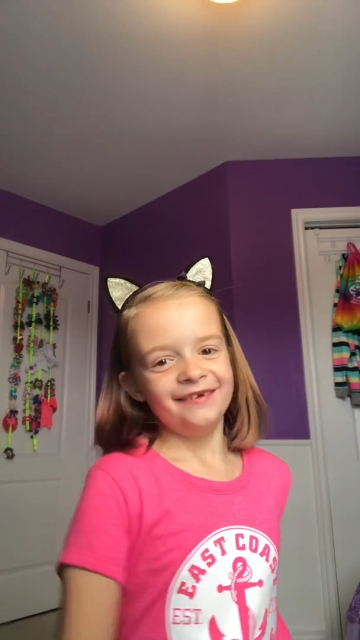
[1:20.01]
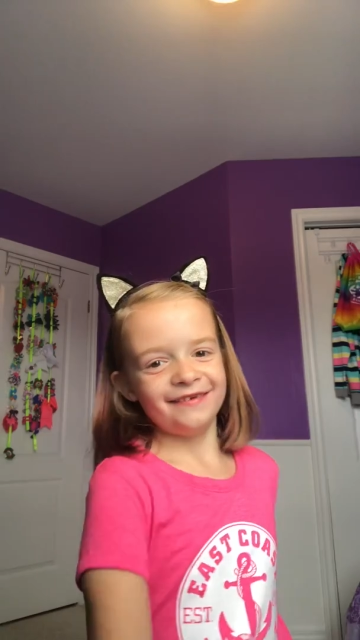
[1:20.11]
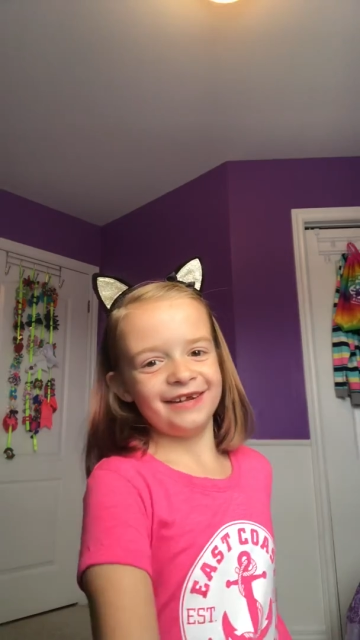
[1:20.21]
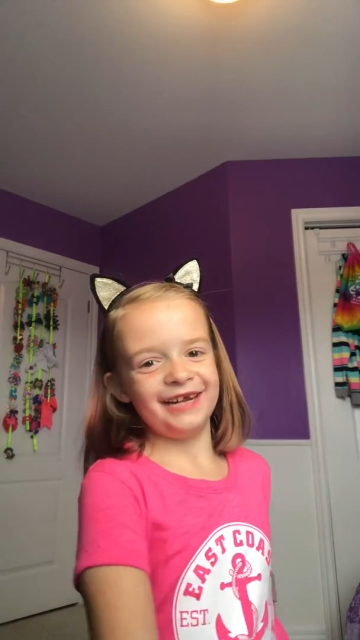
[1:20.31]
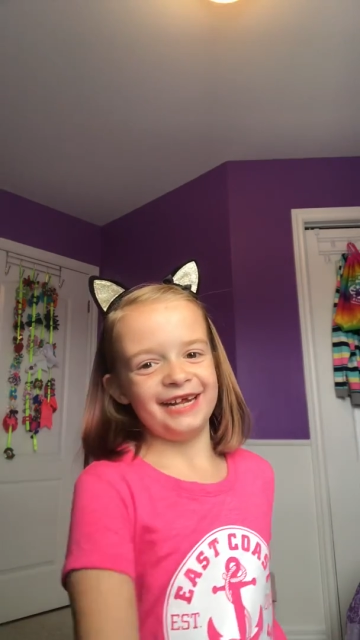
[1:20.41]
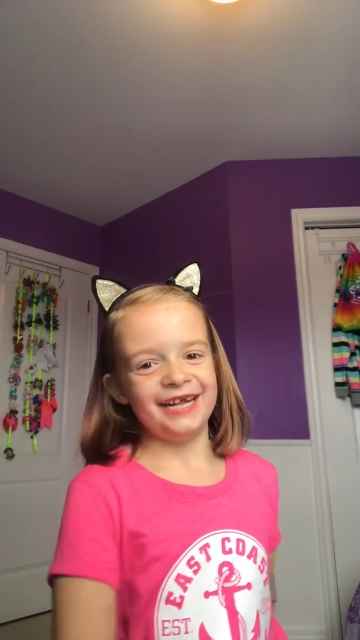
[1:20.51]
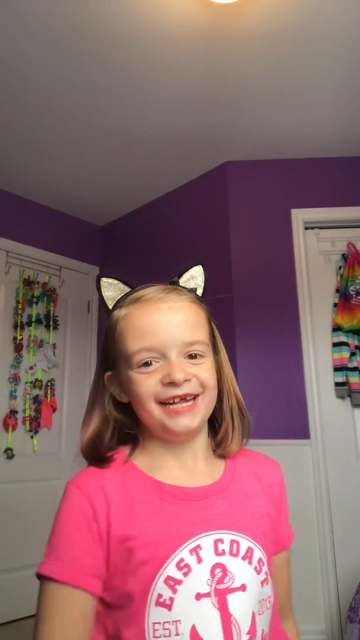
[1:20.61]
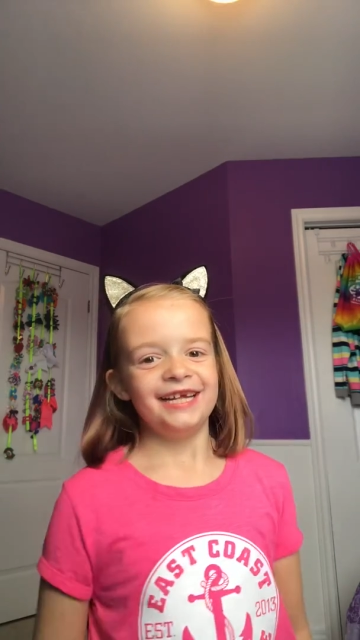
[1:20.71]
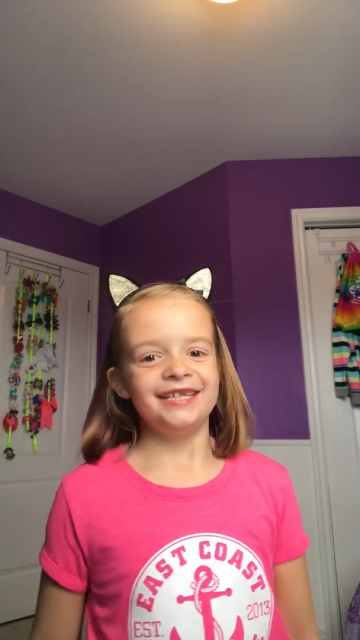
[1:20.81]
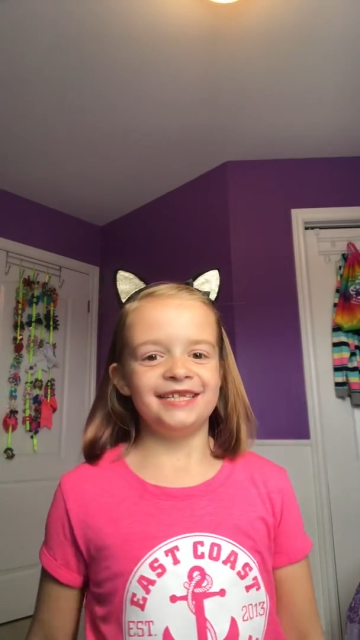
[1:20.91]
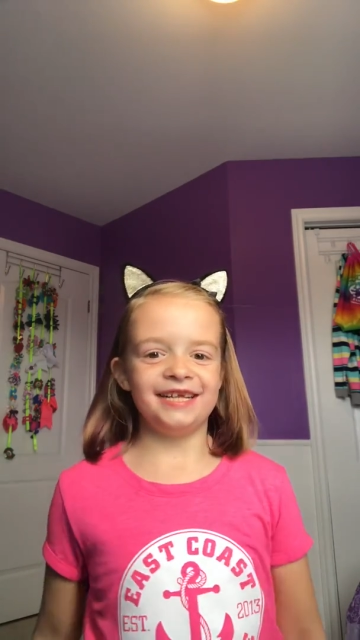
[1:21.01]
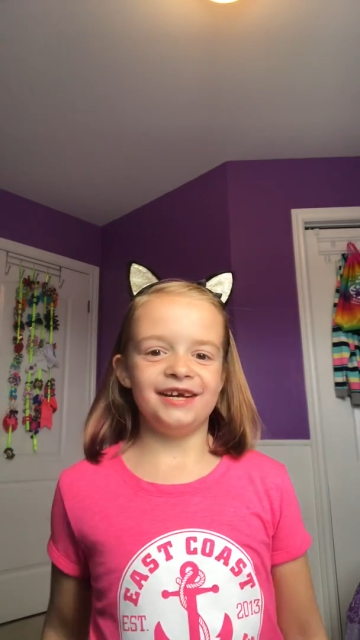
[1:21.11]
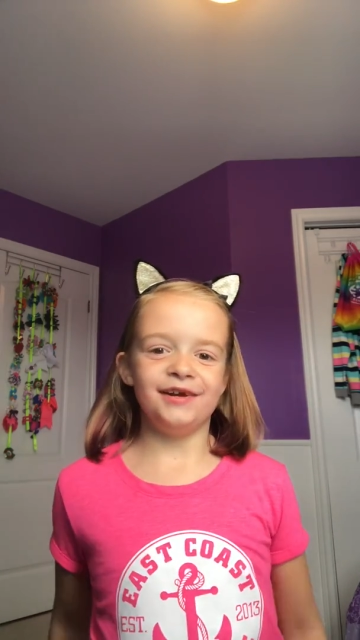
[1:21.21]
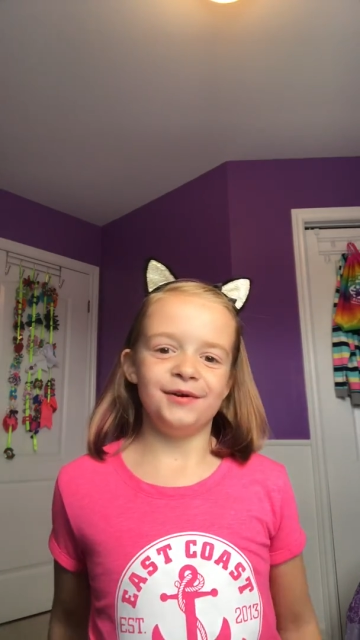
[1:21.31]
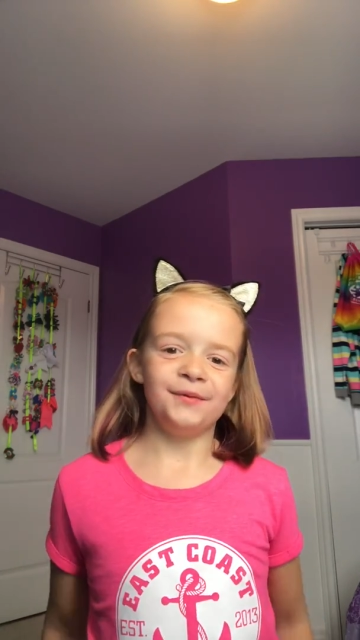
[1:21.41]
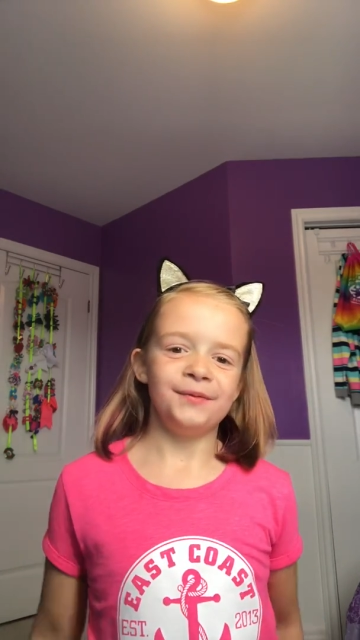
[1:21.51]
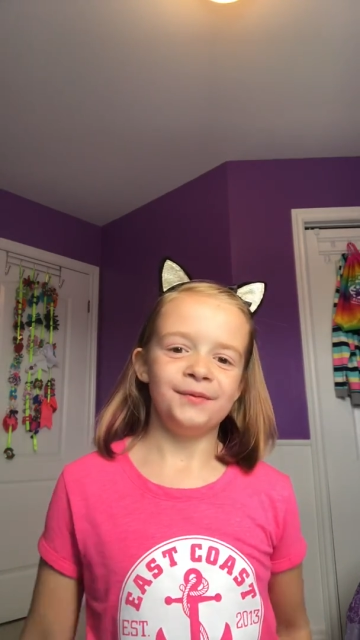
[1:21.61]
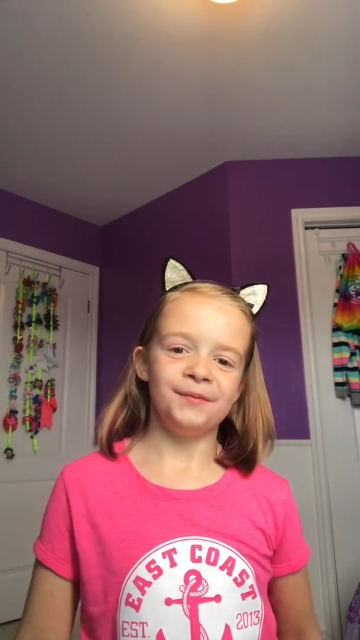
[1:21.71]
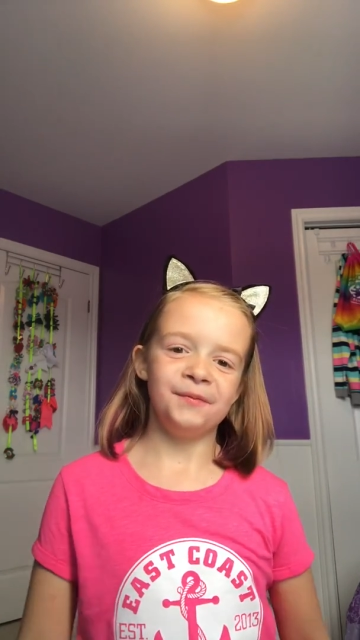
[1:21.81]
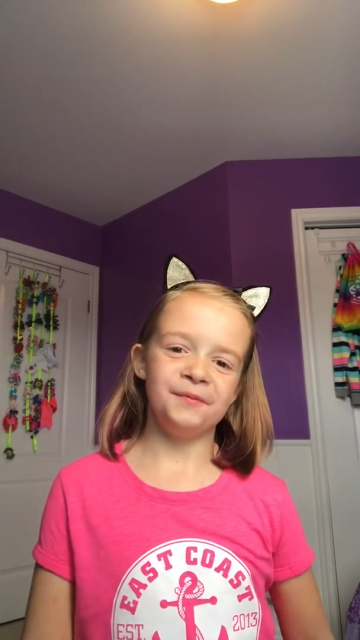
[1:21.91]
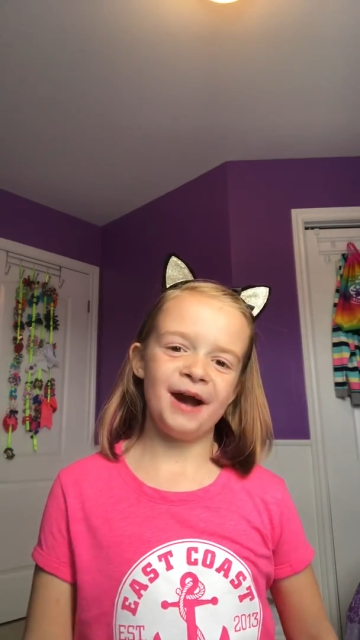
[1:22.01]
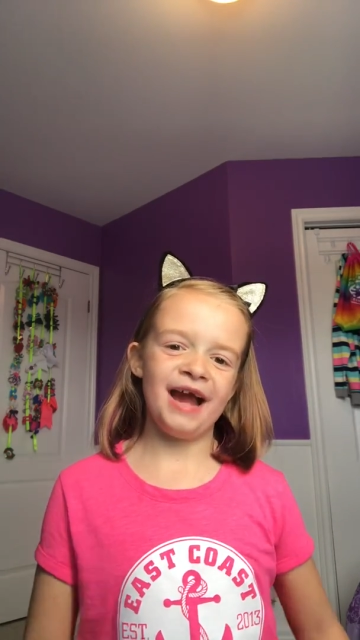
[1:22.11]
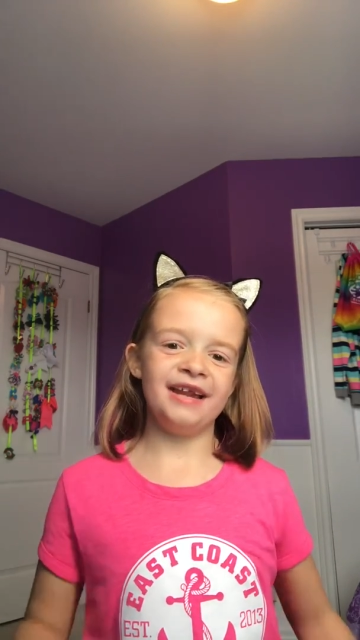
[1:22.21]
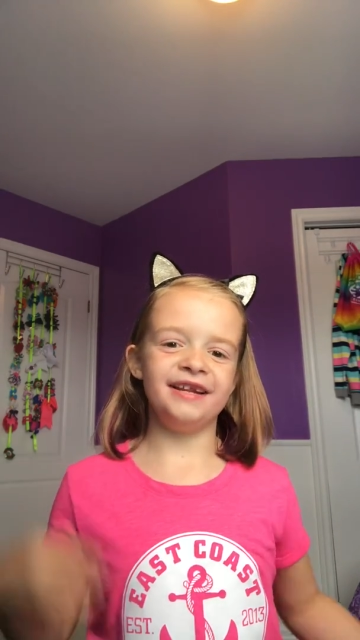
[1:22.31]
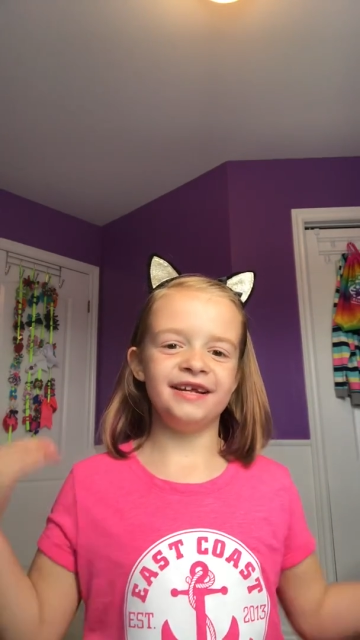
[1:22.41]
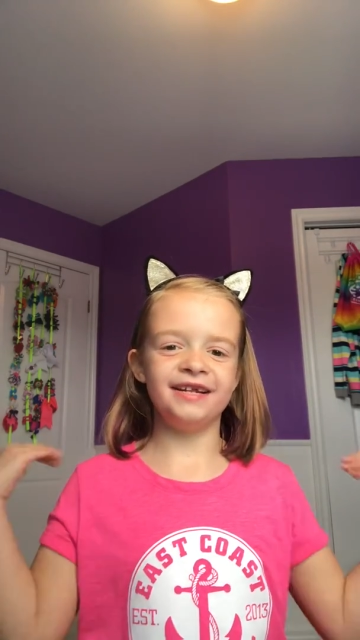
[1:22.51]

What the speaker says: 3, 2, 1.